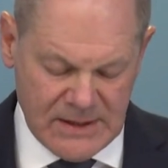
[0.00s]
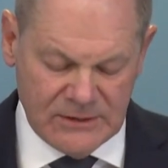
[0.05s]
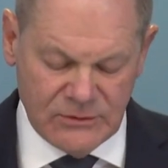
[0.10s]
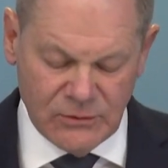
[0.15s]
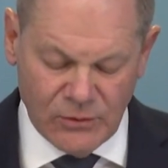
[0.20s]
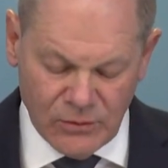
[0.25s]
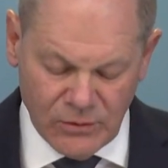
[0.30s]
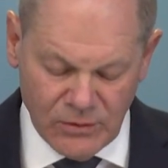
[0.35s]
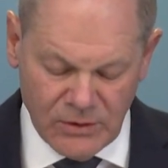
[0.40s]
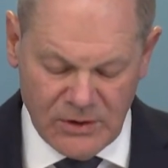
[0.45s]

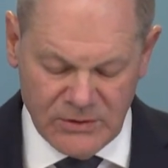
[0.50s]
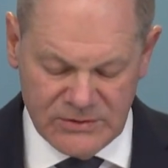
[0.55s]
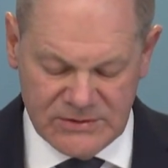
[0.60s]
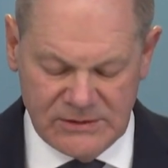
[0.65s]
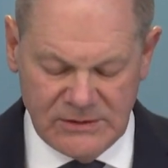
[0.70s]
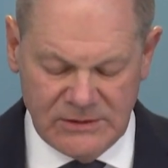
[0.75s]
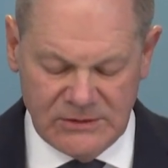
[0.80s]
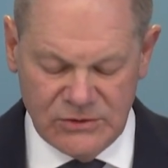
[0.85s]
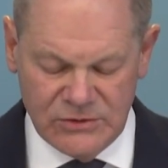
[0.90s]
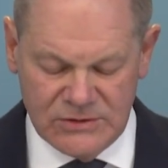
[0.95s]
and all
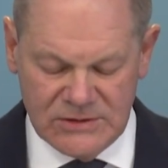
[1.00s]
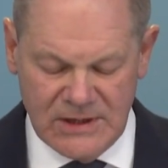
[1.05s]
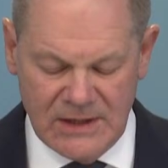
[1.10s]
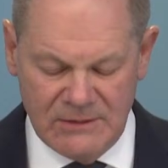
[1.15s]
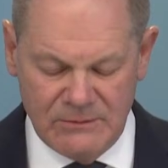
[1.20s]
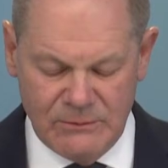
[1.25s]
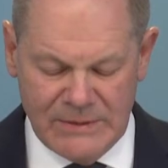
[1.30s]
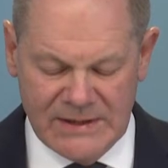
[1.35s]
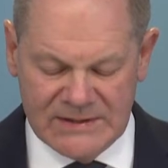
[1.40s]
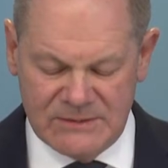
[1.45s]
hostages
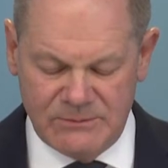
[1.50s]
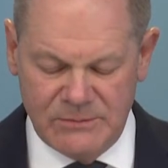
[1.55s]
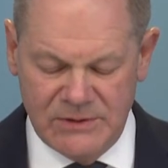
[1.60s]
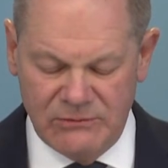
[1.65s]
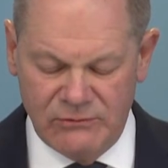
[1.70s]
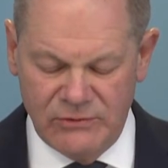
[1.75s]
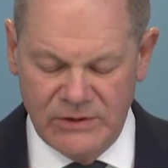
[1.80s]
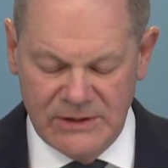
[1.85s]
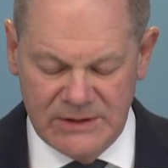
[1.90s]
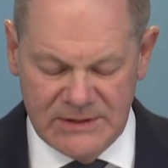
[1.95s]
must
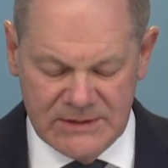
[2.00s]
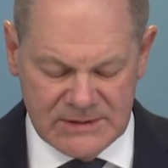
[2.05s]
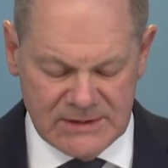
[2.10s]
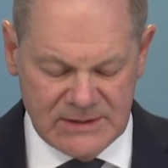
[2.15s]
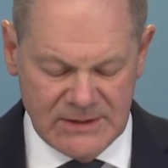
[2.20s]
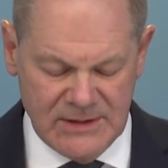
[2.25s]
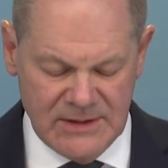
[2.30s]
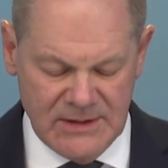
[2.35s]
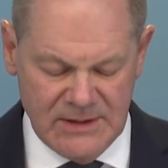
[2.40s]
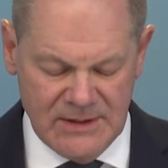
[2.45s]
be
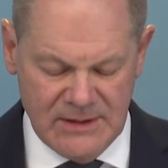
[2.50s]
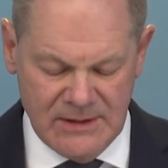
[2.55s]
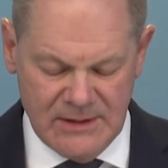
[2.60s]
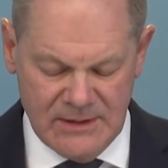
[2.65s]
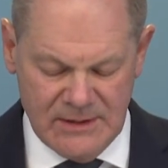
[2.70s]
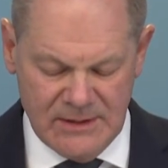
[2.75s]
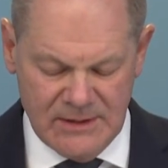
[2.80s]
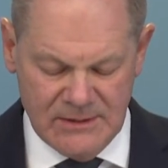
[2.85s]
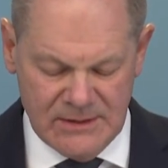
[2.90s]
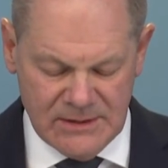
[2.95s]
released.
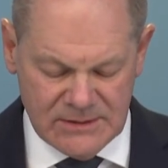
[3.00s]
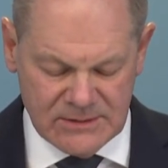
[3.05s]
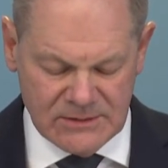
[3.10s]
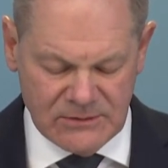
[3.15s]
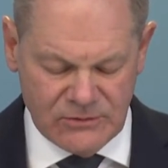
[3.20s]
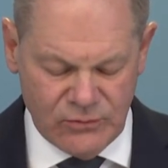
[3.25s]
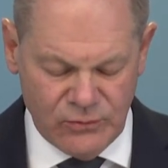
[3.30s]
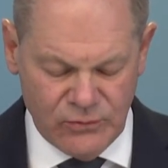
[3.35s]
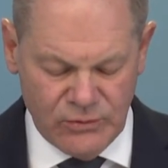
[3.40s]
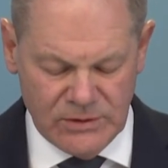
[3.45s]

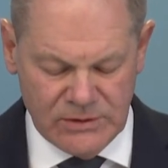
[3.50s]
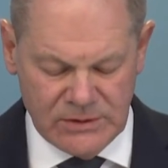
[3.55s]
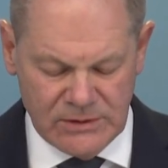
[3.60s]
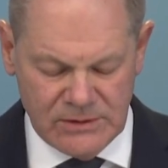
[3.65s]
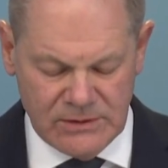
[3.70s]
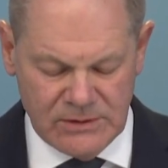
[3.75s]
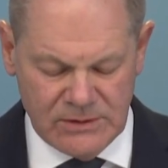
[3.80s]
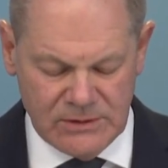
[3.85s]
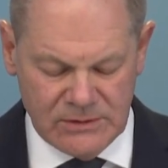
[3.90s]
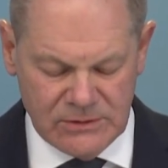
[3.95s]
This cruel
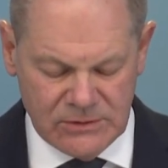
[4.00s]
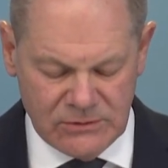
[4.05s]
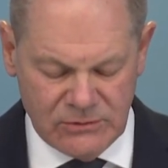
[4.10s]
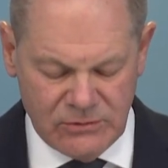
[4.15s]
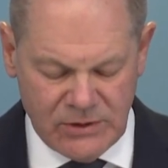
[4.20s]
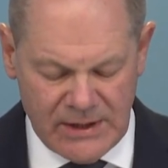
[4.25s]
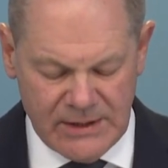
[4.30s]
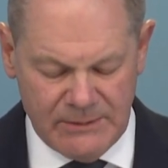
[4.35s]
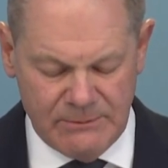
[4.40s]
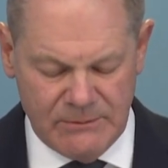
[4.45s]

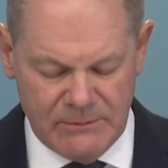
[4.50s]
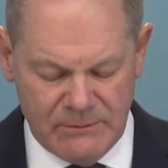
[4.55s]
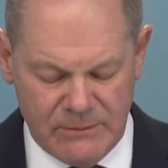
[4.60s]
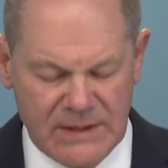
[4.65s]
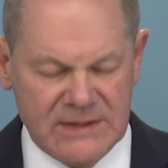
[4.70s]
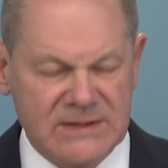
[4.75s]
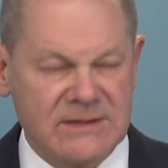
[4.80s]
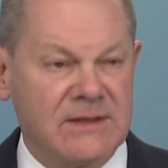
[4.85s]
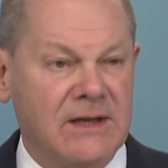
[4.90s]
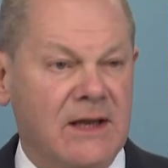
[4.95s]
crime
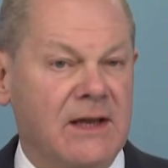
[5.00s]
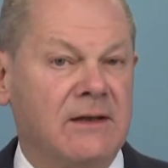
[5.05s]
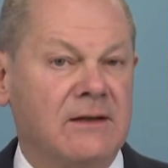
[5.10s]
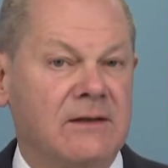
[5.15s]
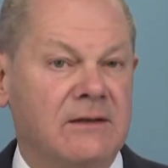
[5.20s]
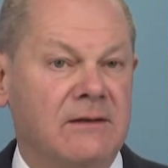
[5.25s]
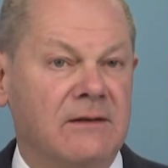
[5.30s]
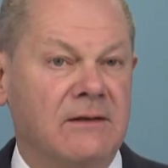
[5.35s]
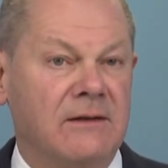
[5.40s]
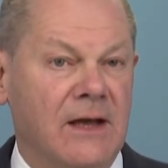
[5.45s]
must
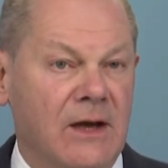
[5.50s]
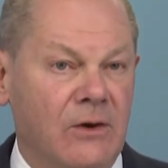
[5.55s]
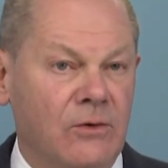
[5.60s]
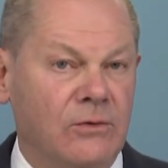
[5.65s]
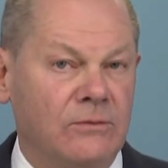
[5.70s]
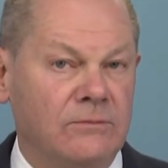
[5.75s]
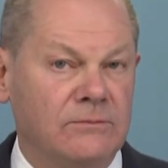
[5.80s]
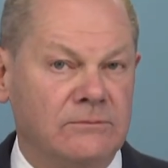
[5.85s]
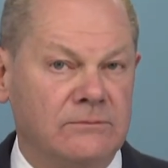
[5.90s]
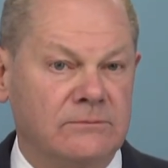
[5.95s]
end
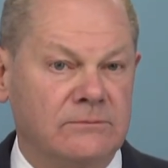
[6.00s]
now.